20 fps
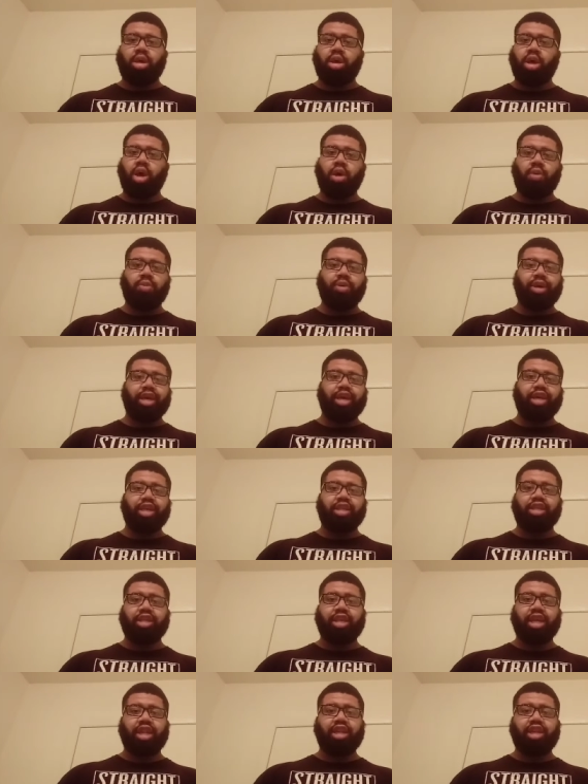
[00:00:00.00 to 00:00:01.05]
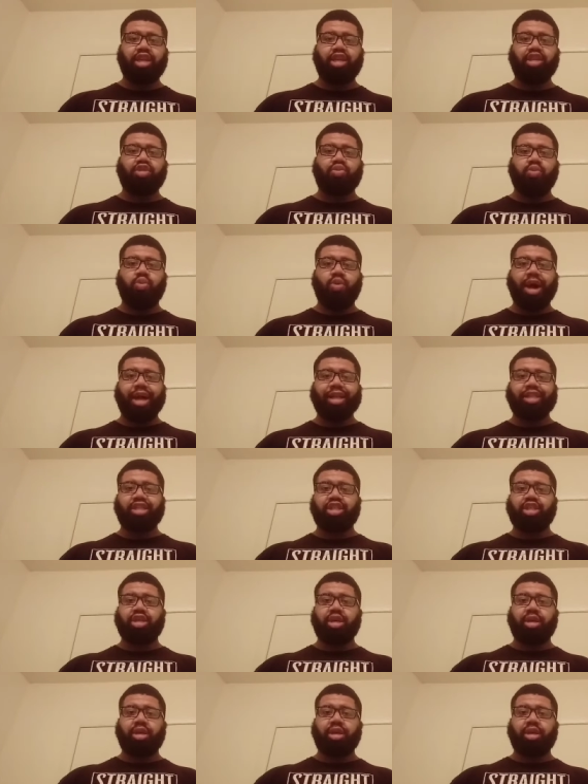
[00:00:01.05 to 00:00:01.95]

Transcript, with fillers: always at least watch